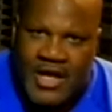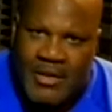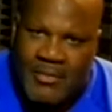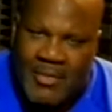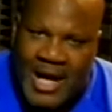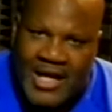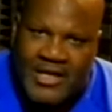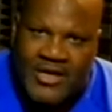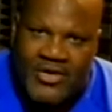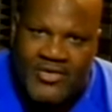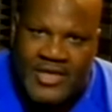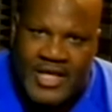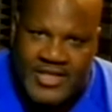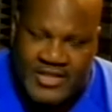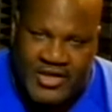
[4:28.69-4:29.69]
My
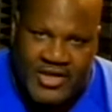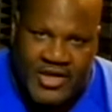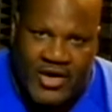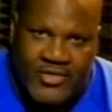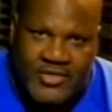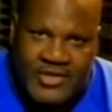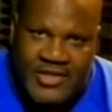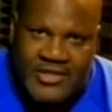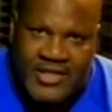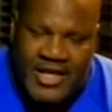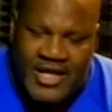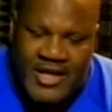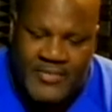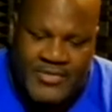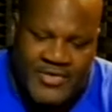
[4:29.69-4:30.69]
goal as a coach is to
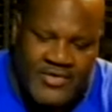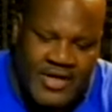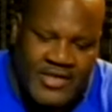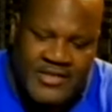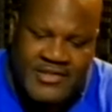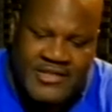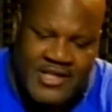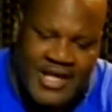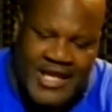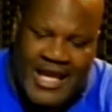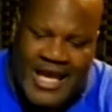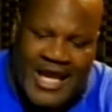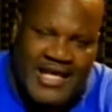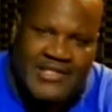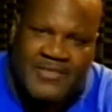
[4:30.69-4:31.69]
help you understand
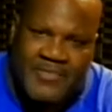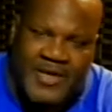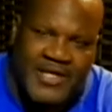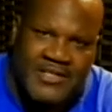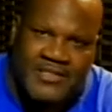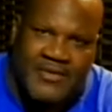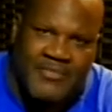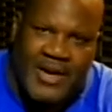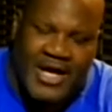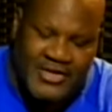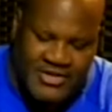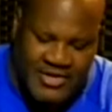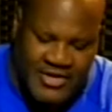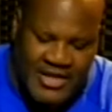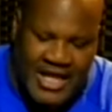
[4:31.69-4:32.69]
aspects
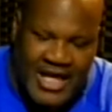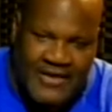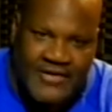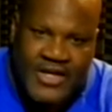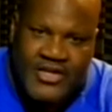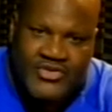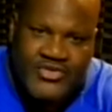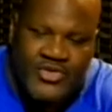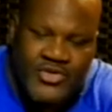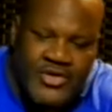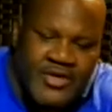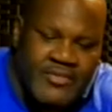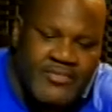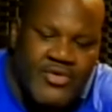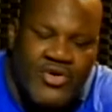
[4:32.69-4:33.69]
about your life so you
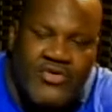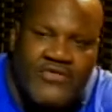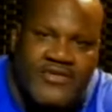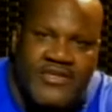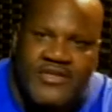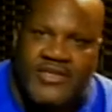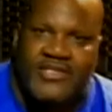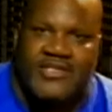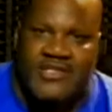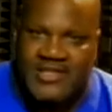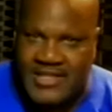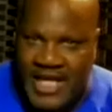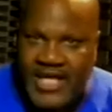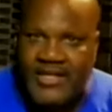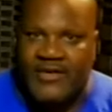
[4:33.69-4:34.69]
can move to the
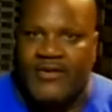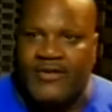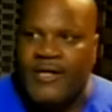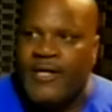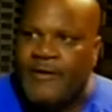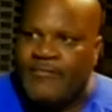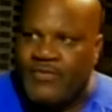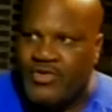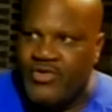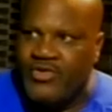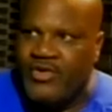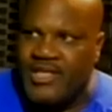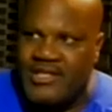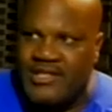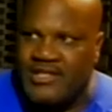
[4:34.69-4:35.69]
center so
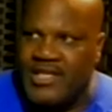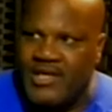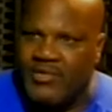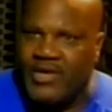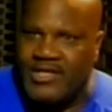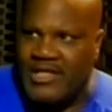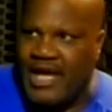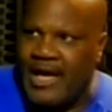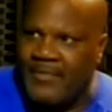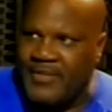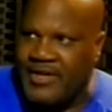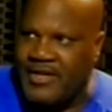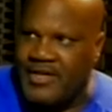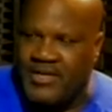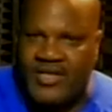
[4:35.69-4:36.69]
you can see what's
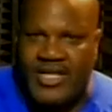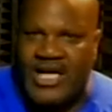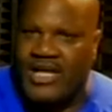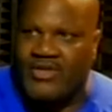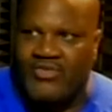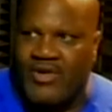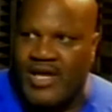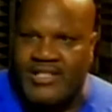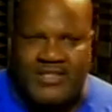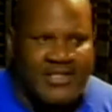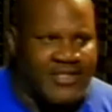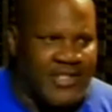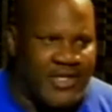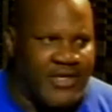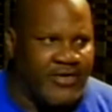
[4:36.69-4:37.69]
happening here. You got
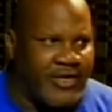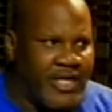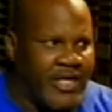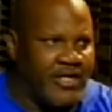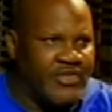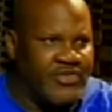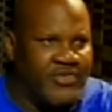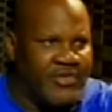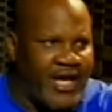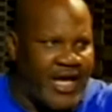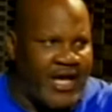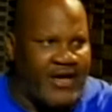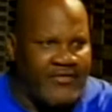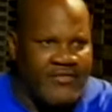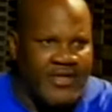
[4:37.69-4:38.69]
crisis here. You
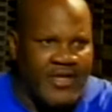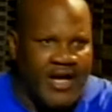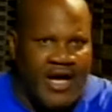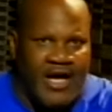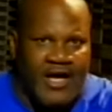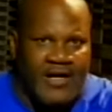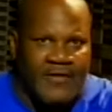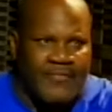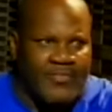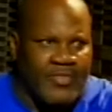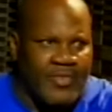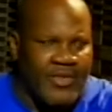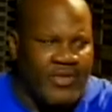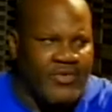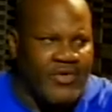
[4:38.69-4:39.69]
have
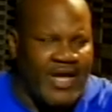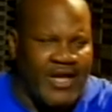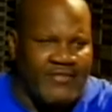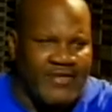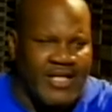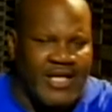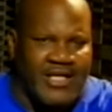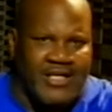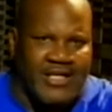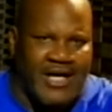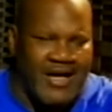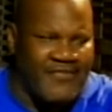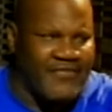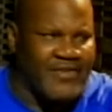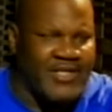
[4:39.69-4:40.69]
a lot of
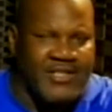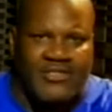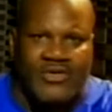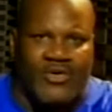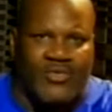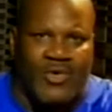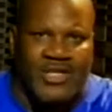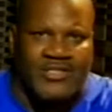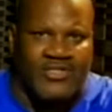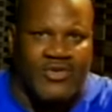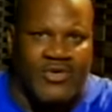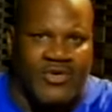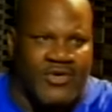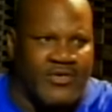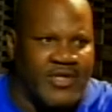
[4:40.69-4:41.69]
confidence on what's
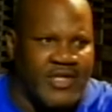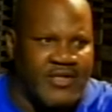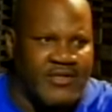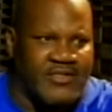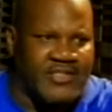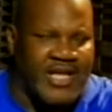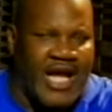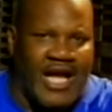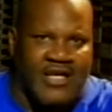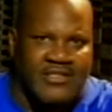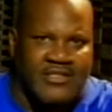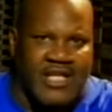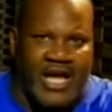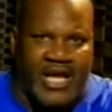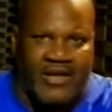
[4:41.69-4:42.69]
going on in your
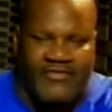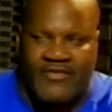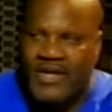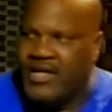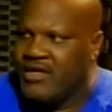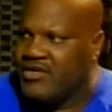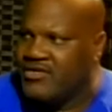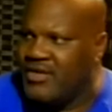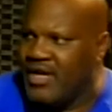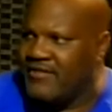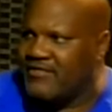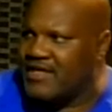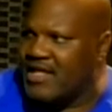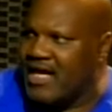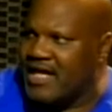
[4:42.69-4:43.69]
child's life. You have
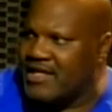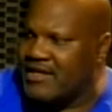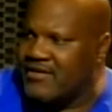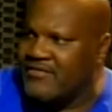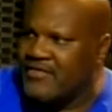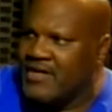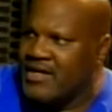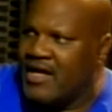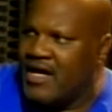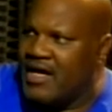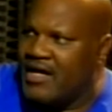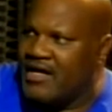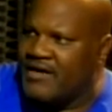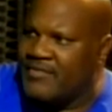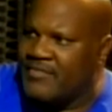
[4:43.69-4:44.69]
a lot of
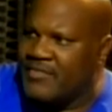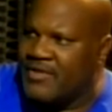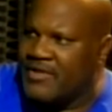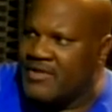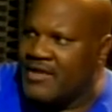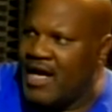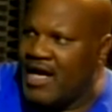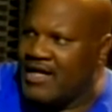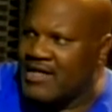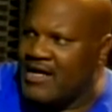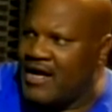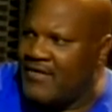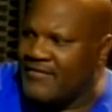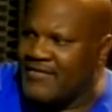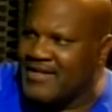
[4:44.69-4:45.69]

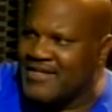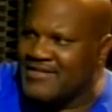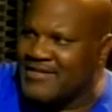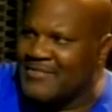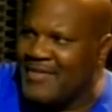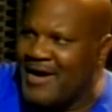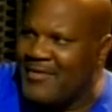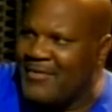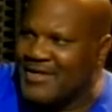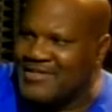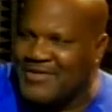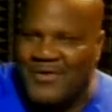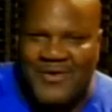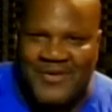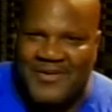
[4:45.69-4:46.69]
non-confidence about what's
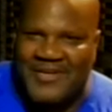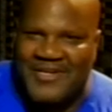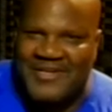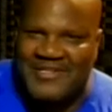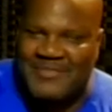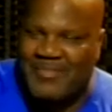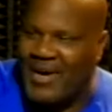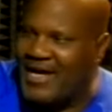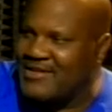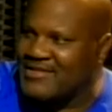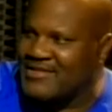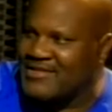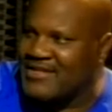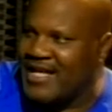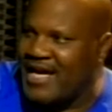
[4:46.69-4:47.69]
going on in your
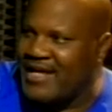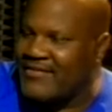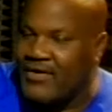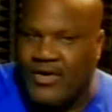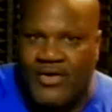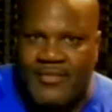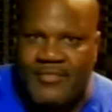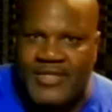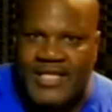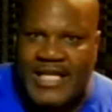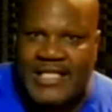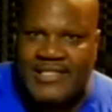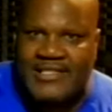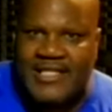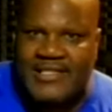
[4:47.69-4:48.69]
spouse's life. Oh, did
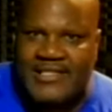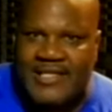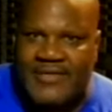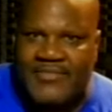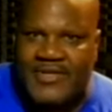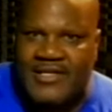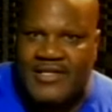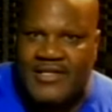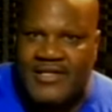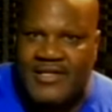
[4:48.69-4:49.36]
I say something?